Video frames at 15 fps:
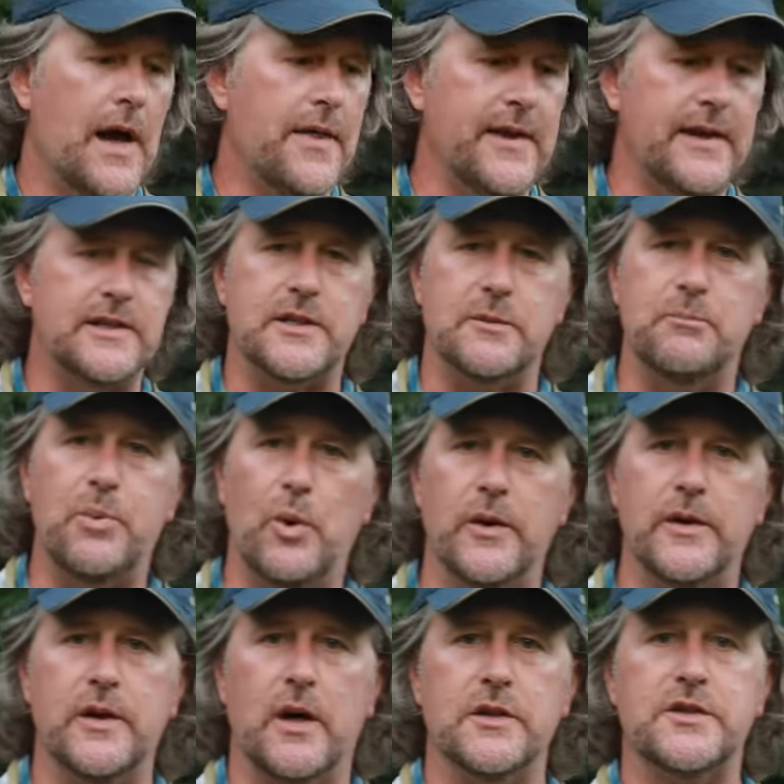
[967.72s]
I think it's
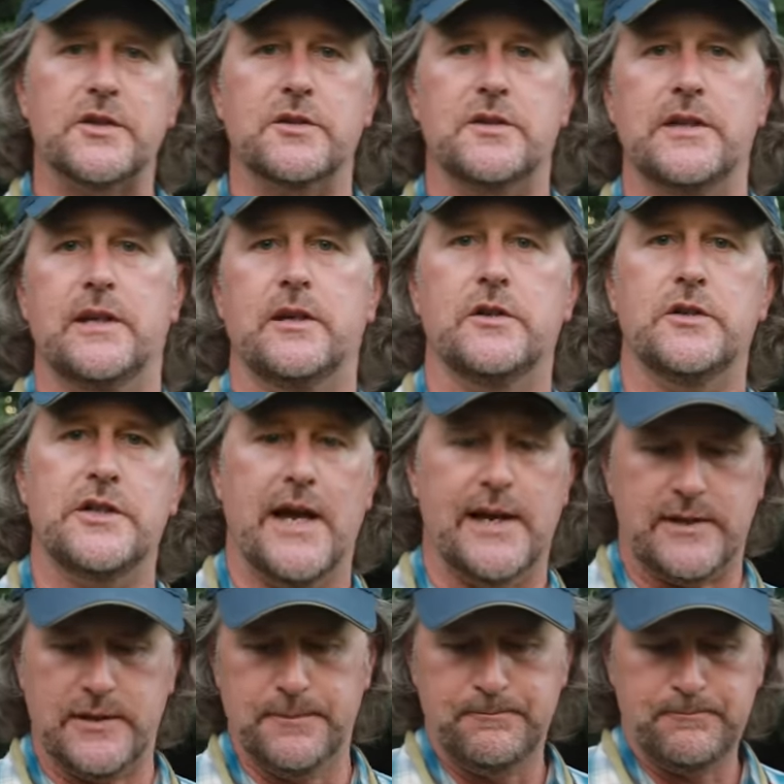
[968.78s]
important also to
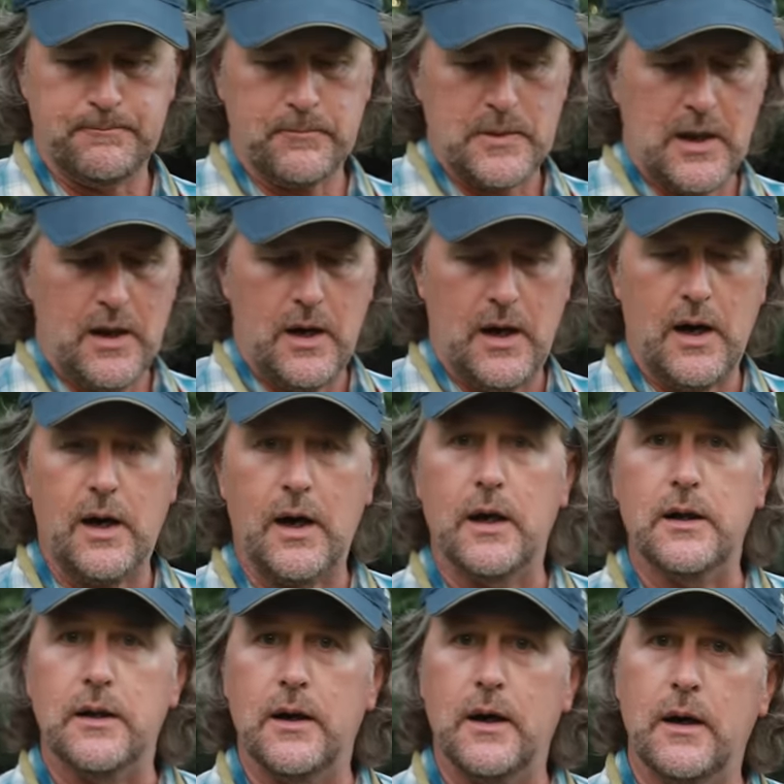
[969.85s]
interject
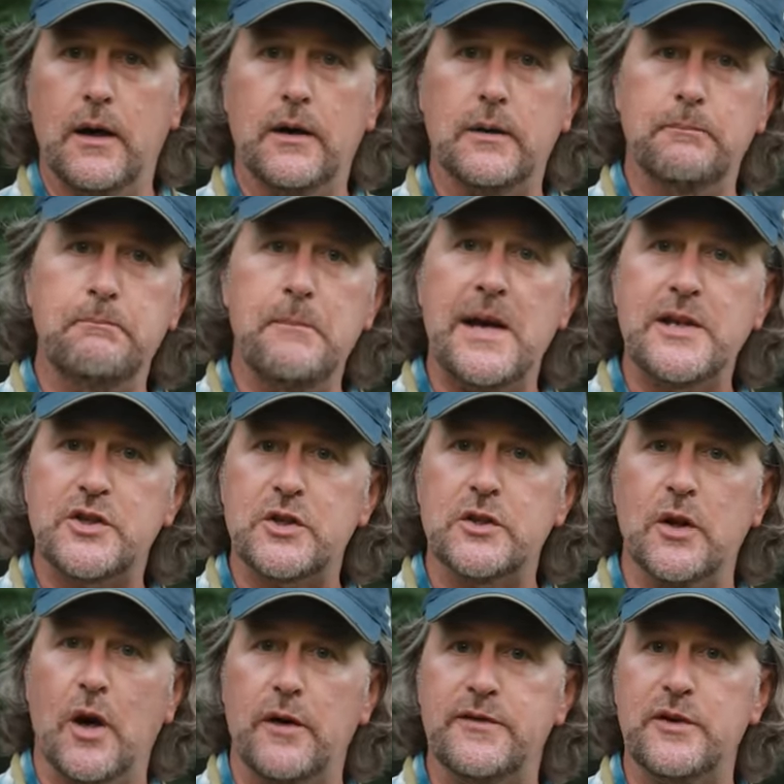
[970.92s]
a mention
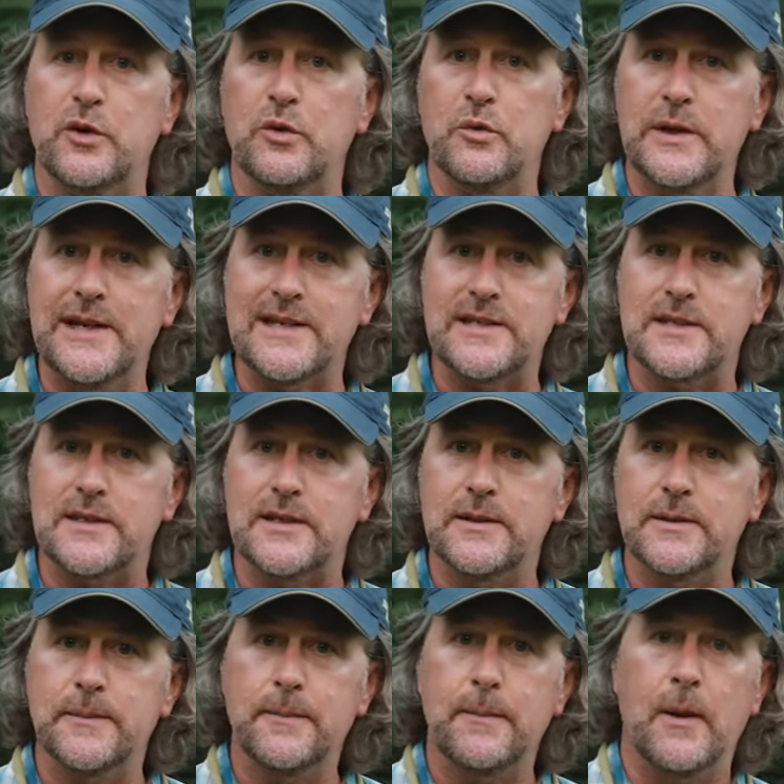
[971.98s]
of your wrist,
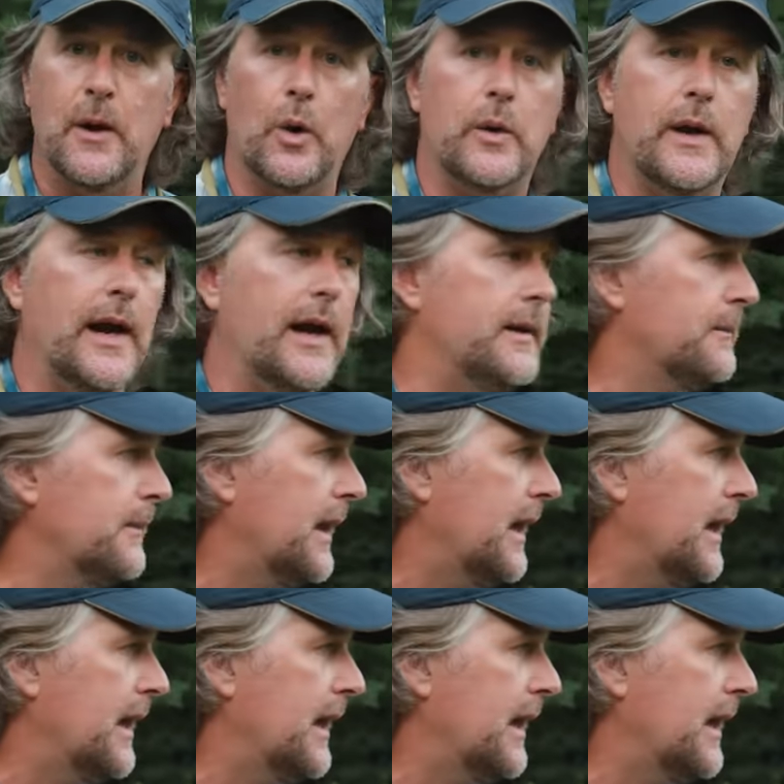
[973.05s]
okay?